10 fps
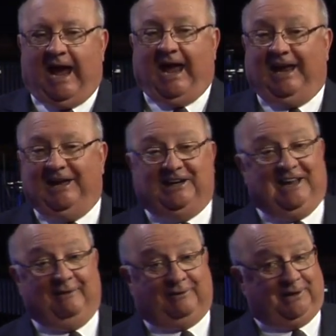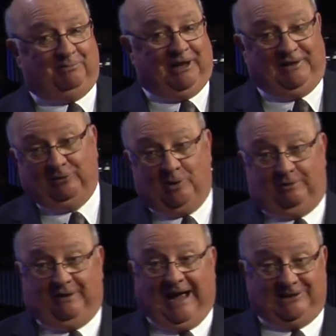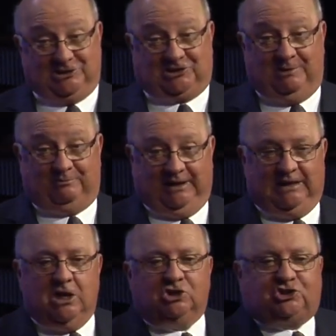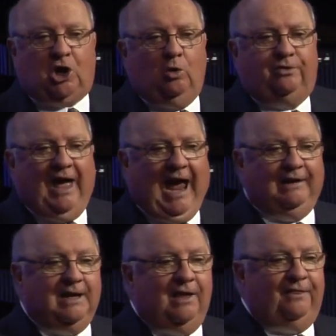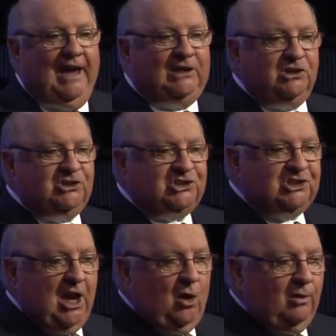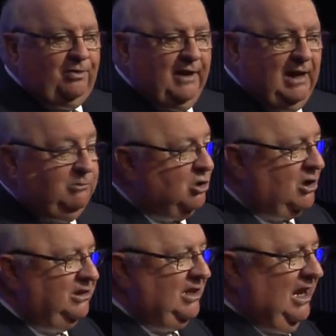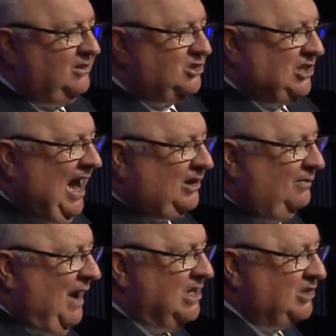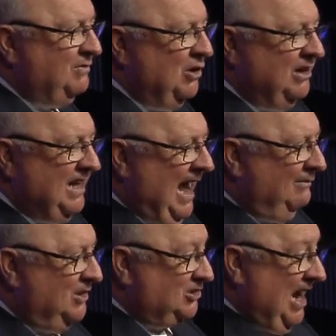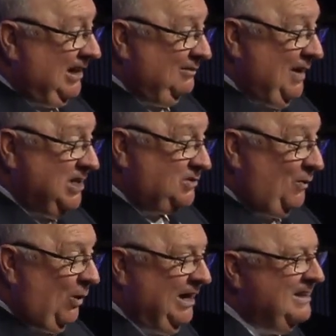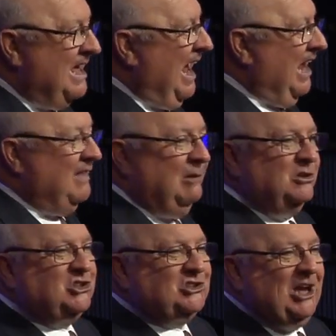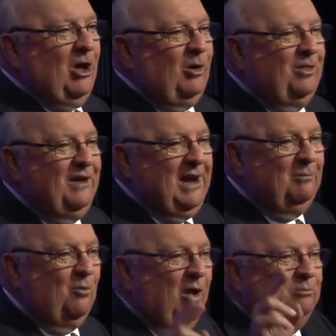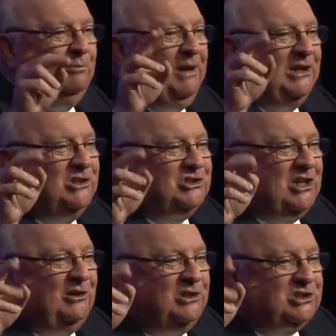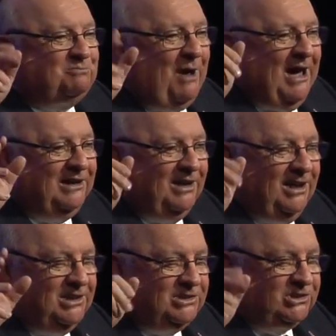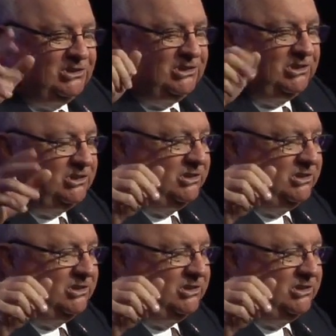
And, and inevitably, they're going to find something so that they could sell them. You couldn't get the sacrifice if you didn't have the sacrifice for it, and they would sell them what would be considered spotless.